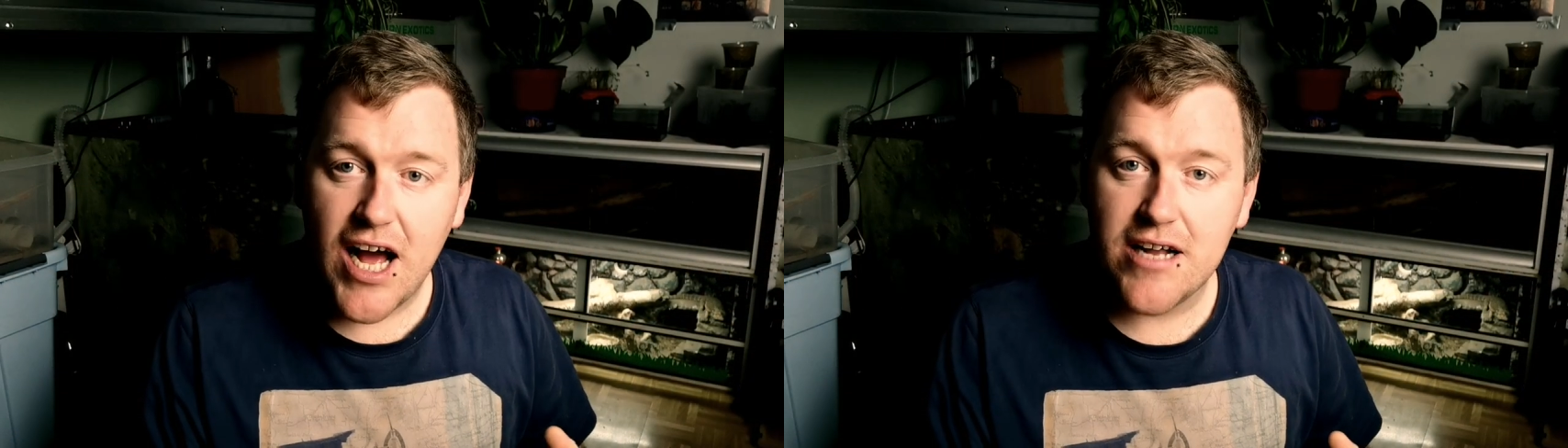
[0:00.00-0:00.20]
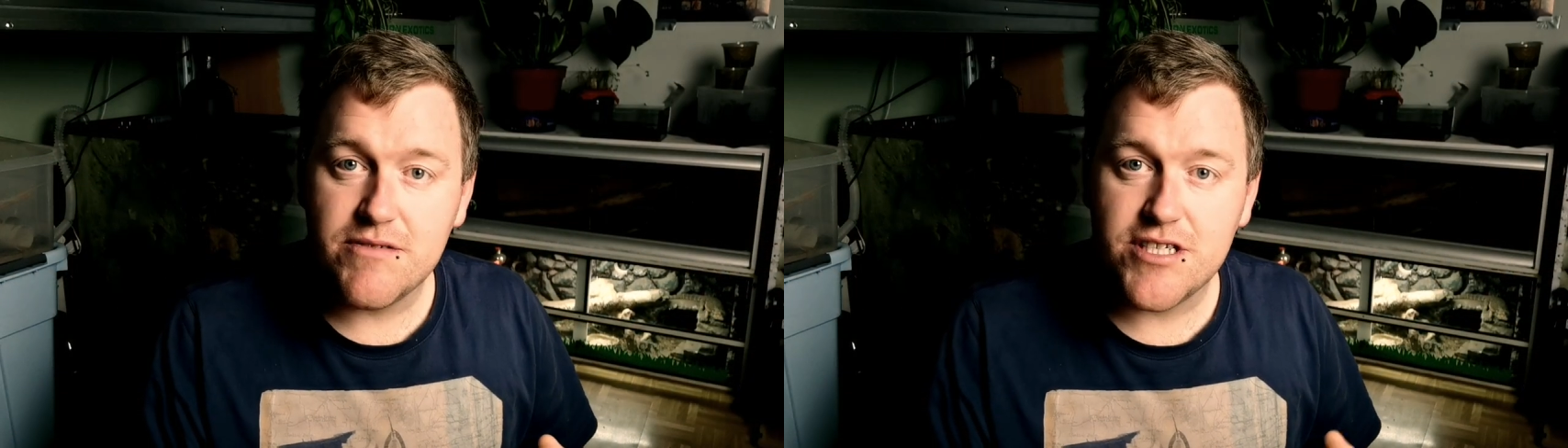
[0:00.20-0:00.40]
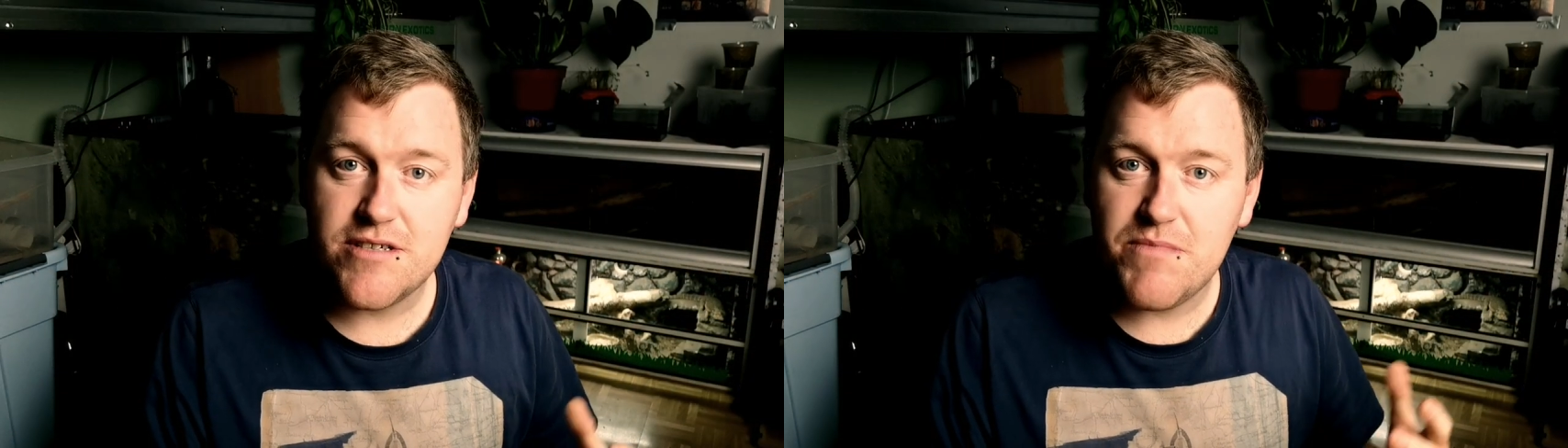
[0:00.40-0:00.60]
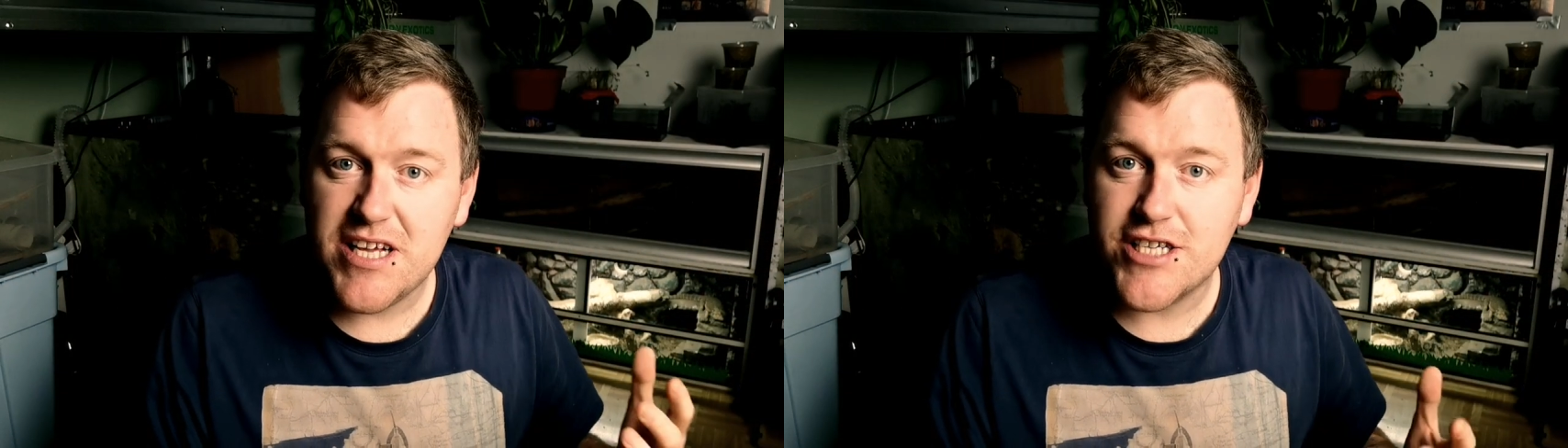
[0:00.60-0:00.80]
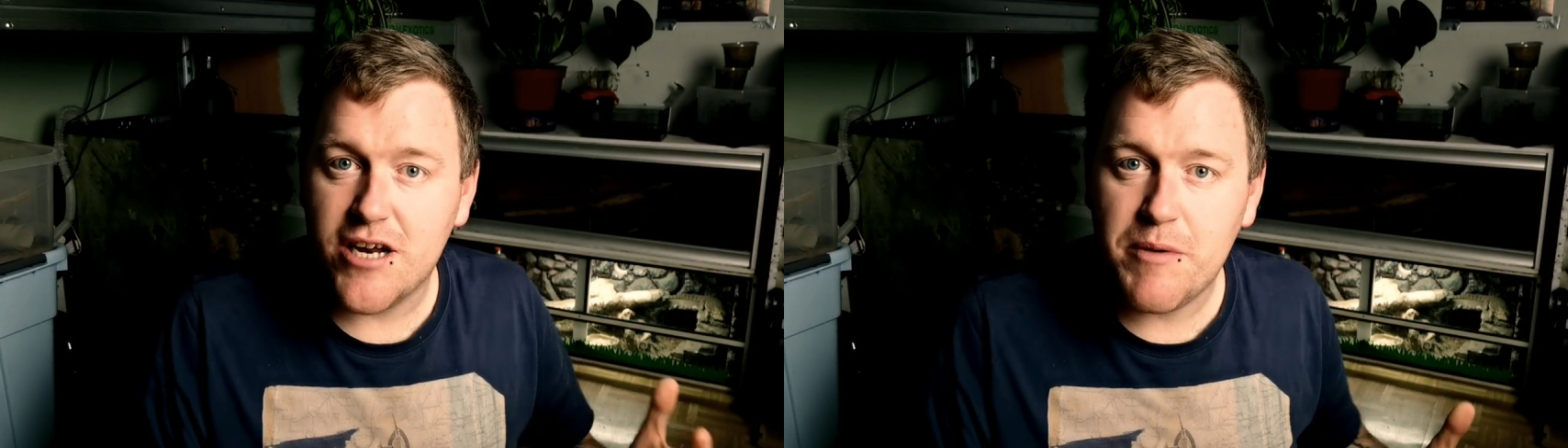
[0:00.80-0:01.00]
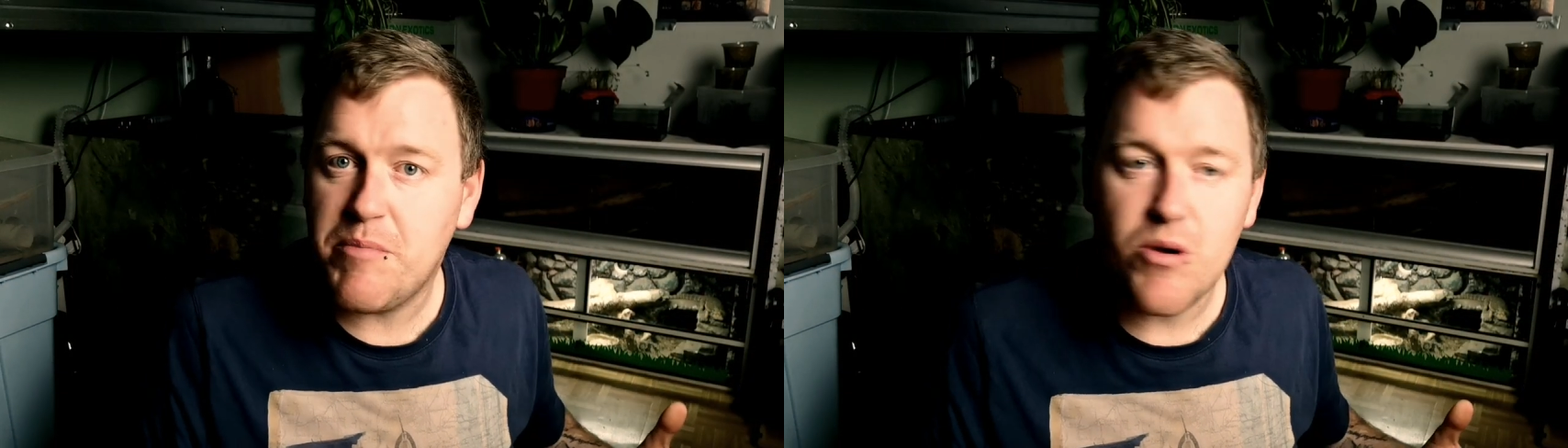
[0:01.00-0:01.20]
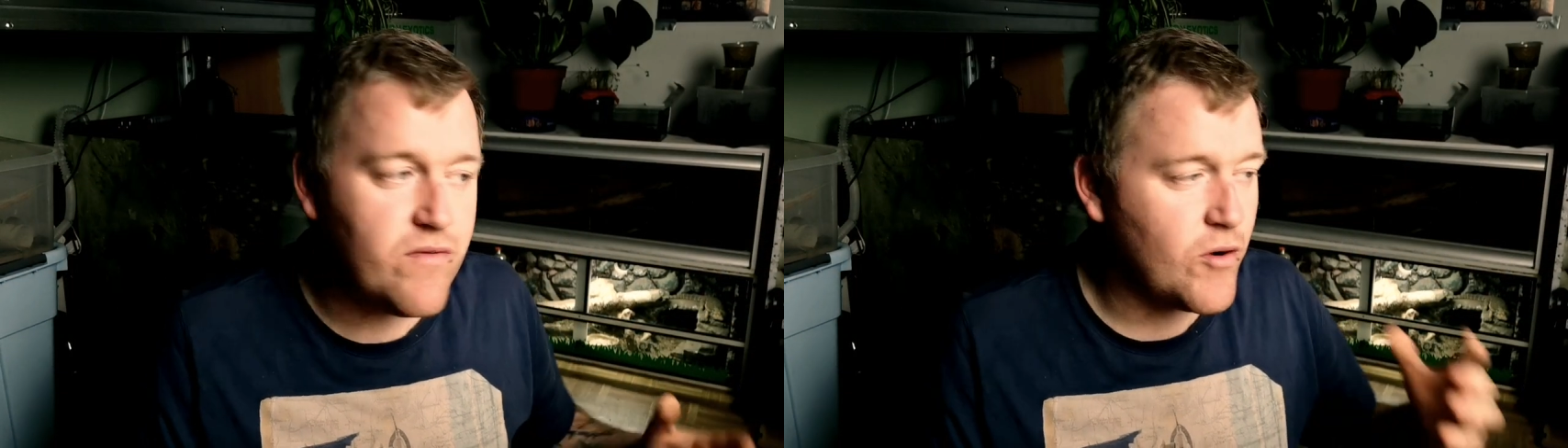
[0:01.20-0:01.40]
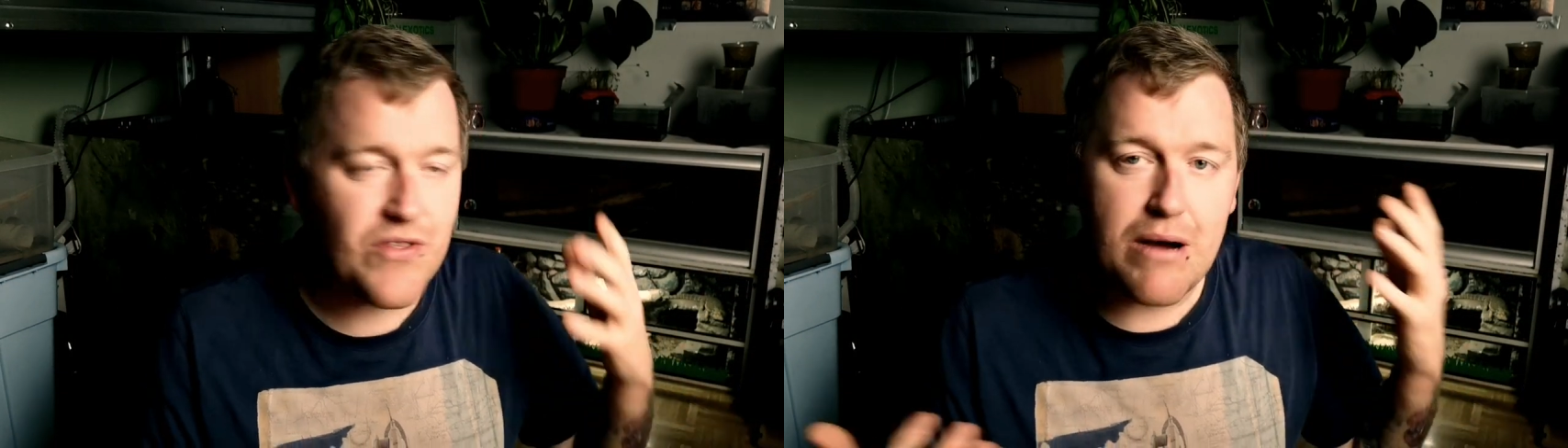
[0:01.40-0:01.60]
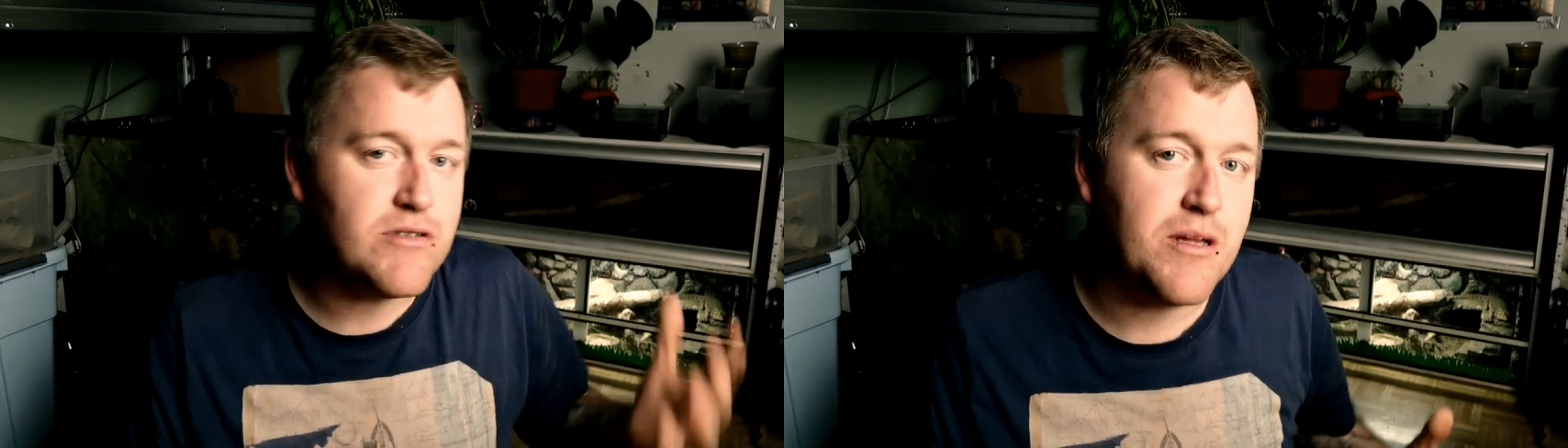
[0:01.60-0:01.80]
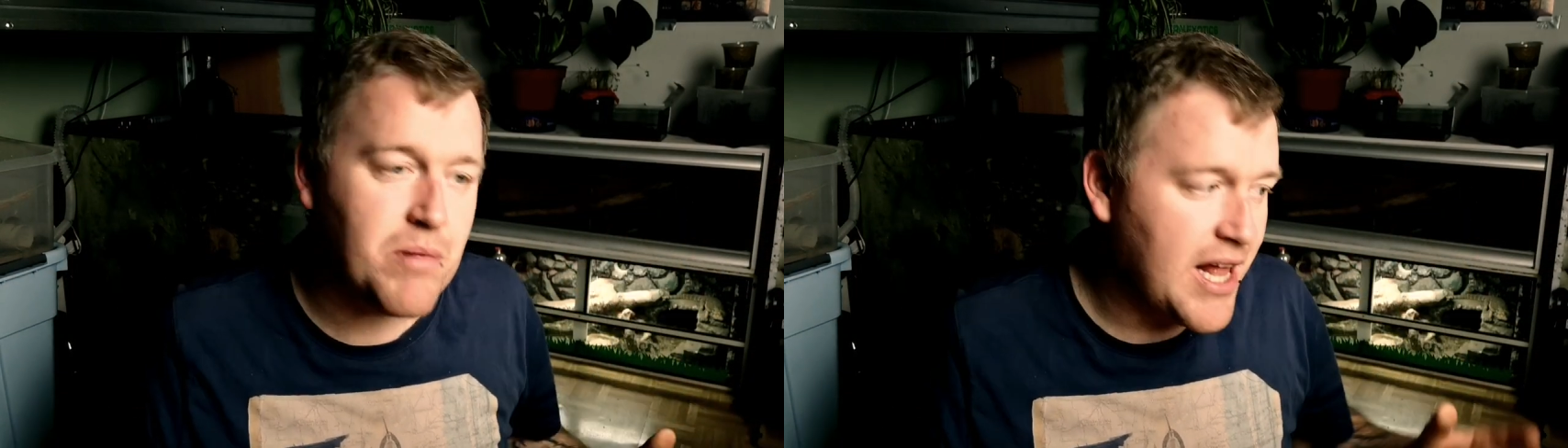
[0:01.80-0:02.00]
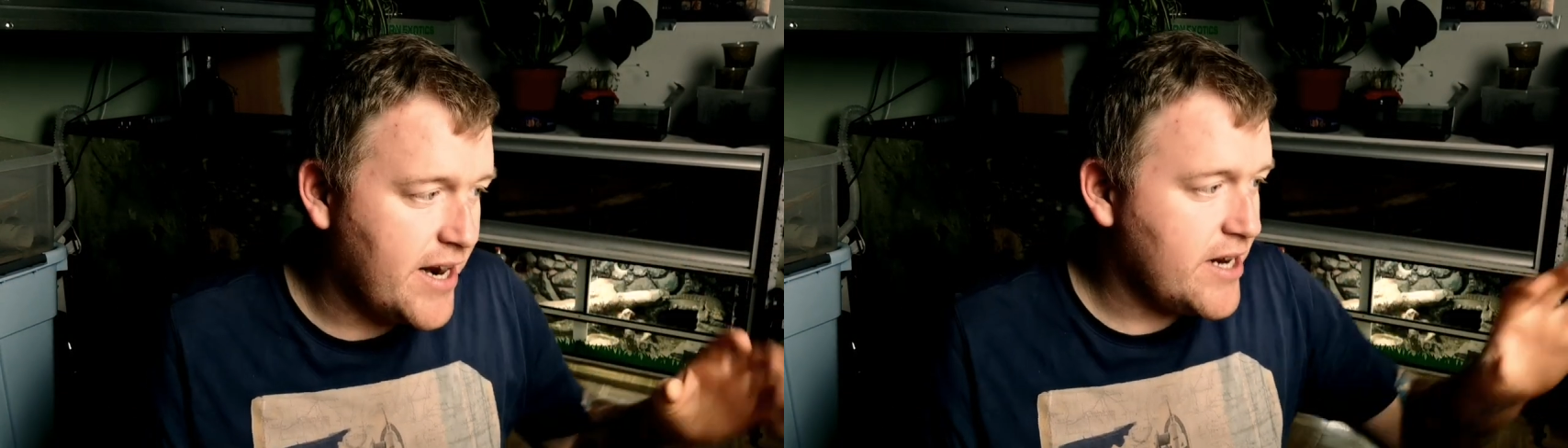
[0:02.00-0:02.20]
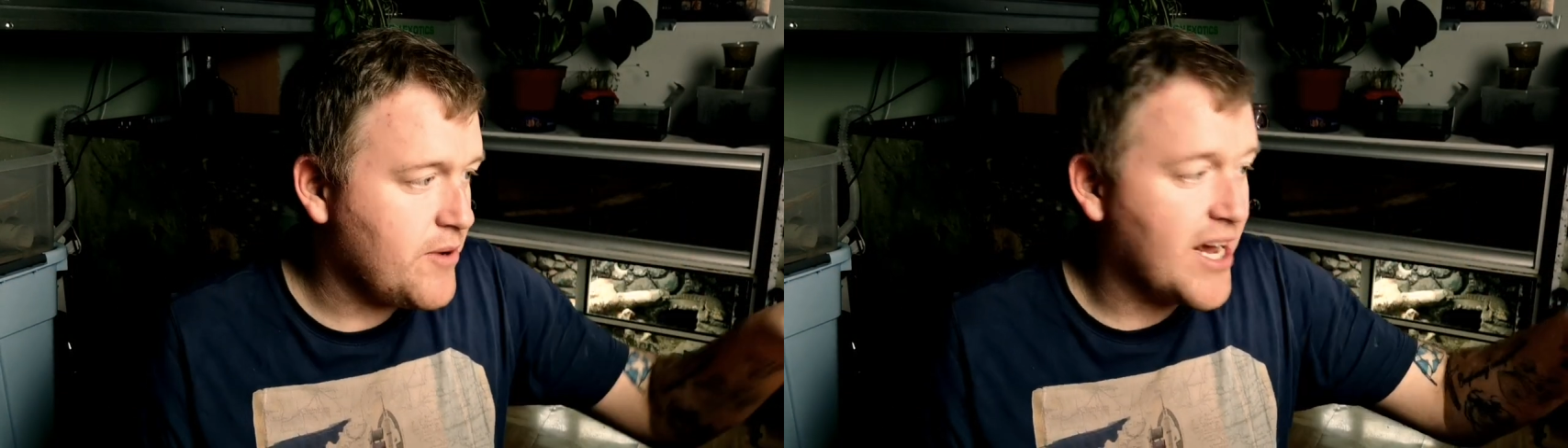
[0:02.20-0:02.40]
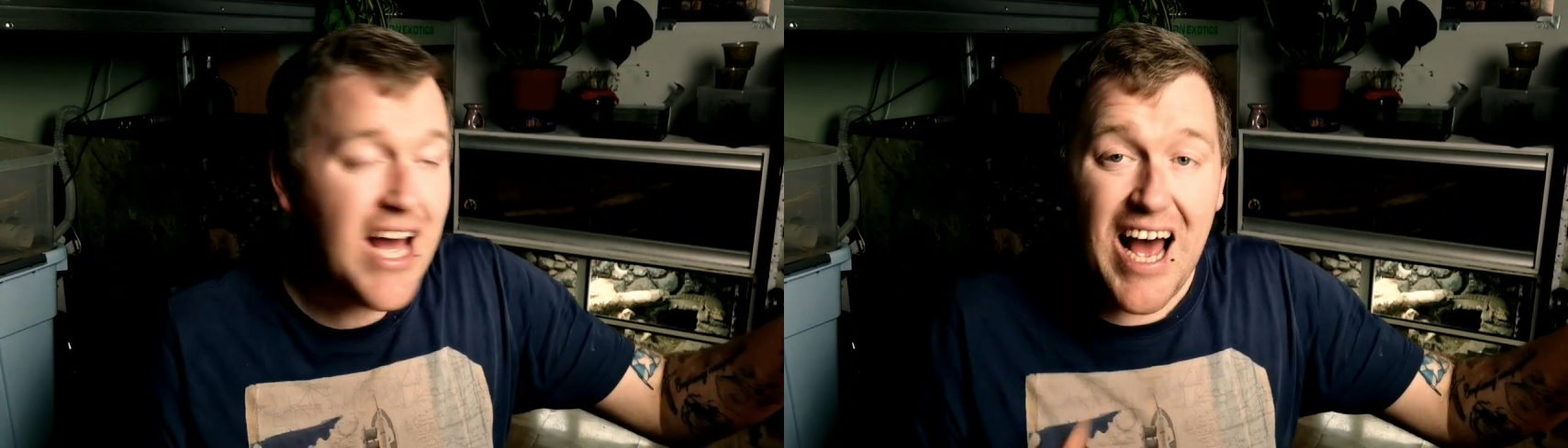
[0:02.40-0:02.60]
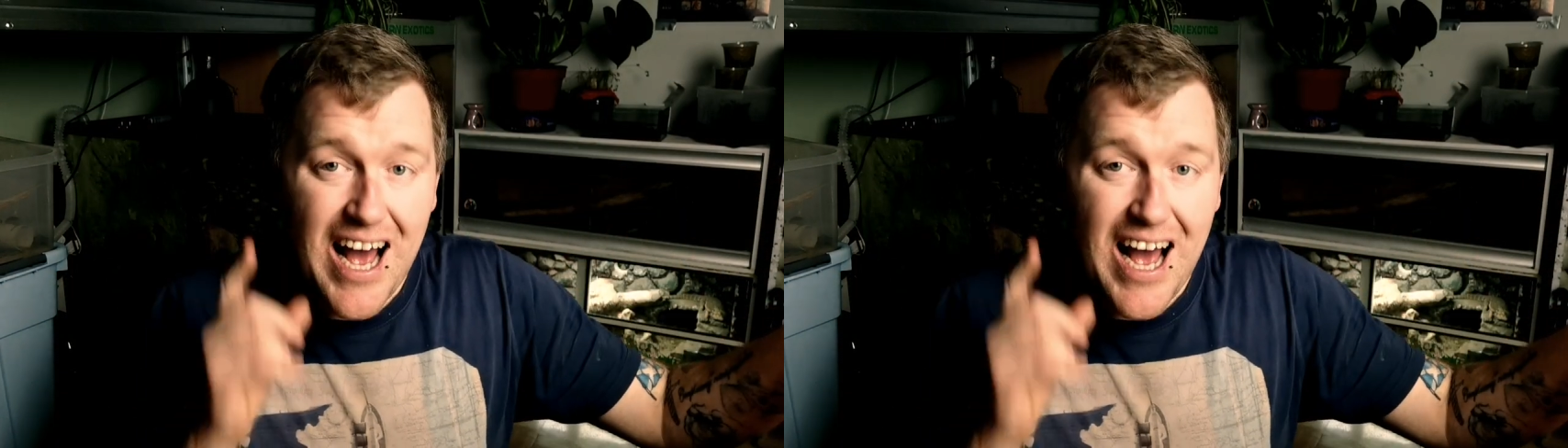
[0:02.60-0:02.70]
And it's going to be beautiful. That was the plan anyway.